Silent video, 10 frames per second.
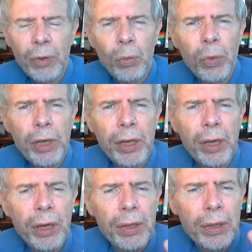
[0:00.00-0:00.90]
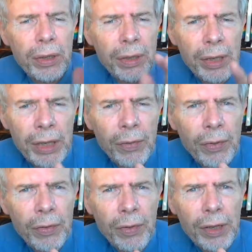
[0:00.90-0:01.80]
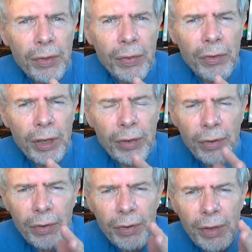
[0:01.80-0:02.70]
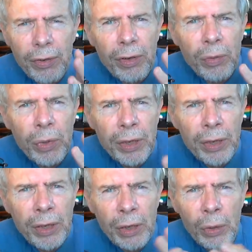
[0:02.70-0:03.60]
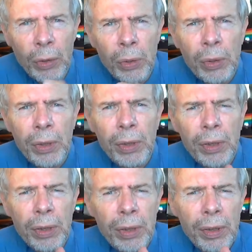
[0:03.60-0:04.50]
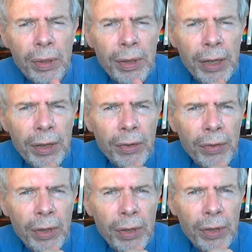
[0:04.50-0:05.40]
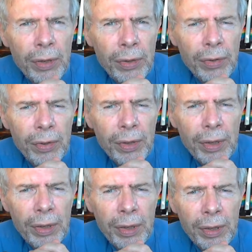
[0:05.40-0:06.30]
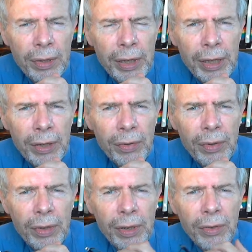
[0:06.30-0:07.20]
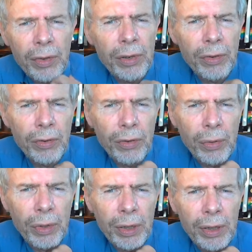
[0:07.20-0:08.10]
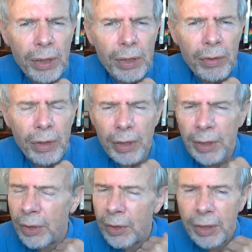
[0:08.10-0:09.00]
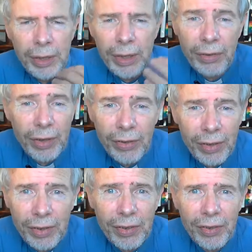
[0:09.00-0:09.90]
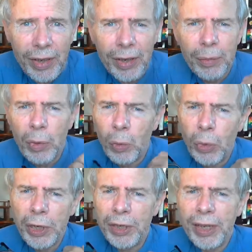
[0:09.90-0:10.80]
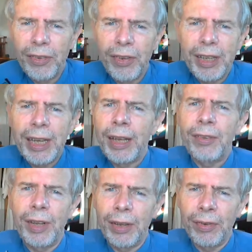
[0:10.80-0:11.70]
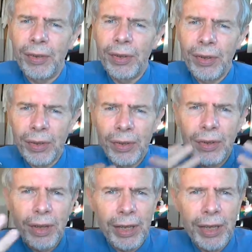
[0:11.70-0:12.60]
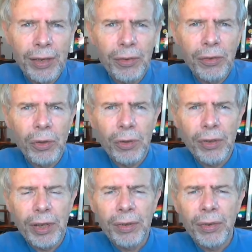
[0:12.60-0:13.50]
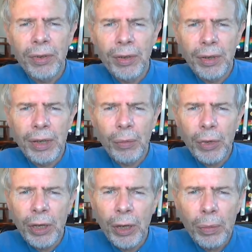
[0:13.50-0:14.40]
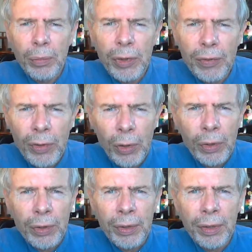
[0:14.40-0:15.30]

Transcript: We can't leave the feet of Jesus until we know that he's heard our need, that he's understood our heart cry. He does understand it, but we need to get it, that he's got it. And we can't move on